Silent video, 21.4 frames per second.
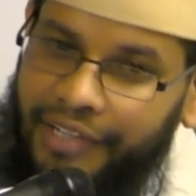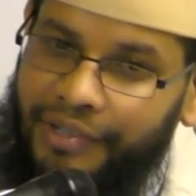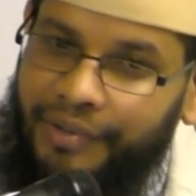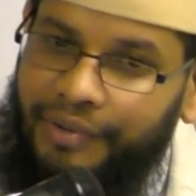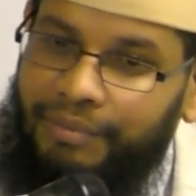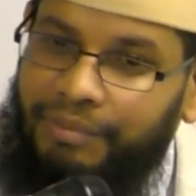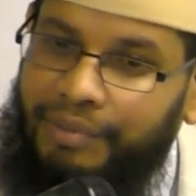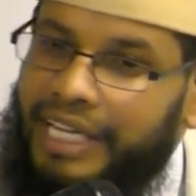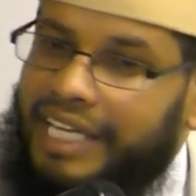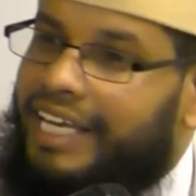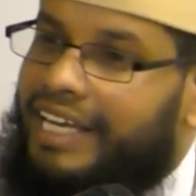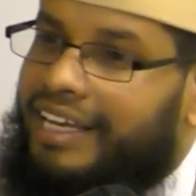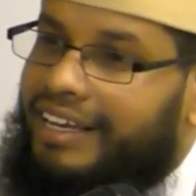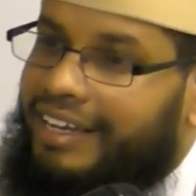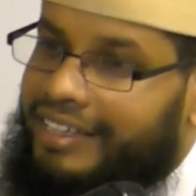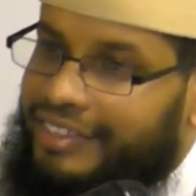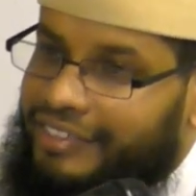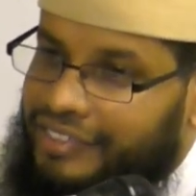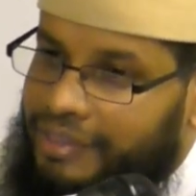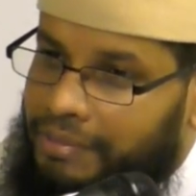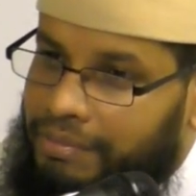you know,
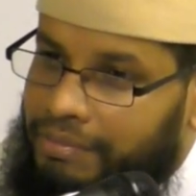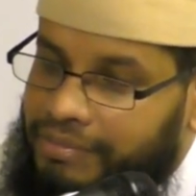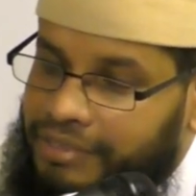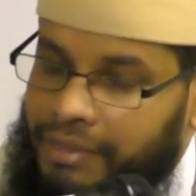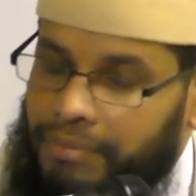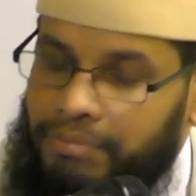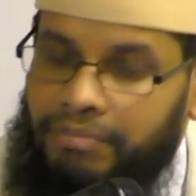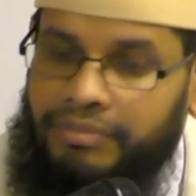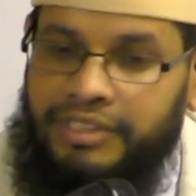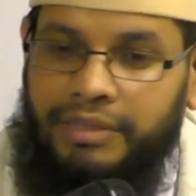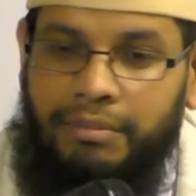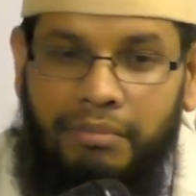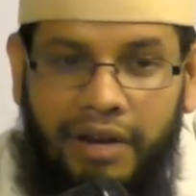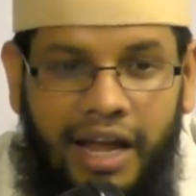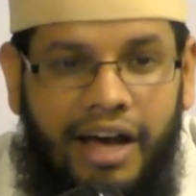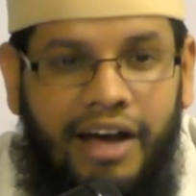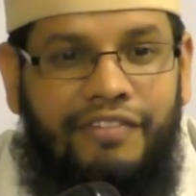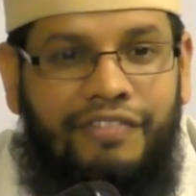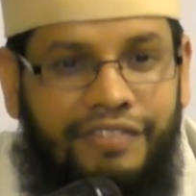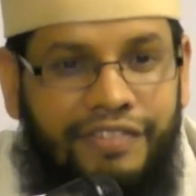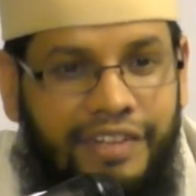making some
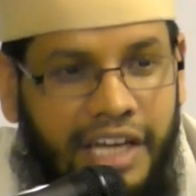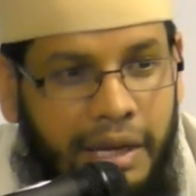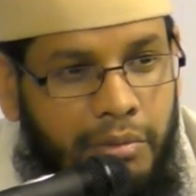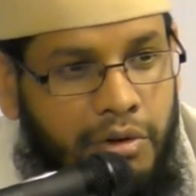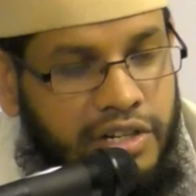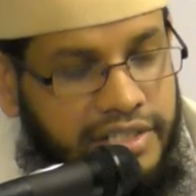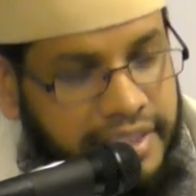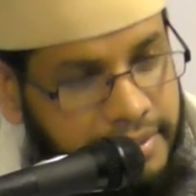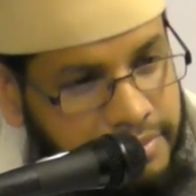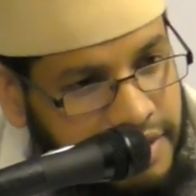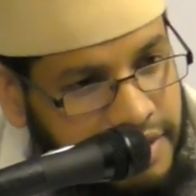laugh amongst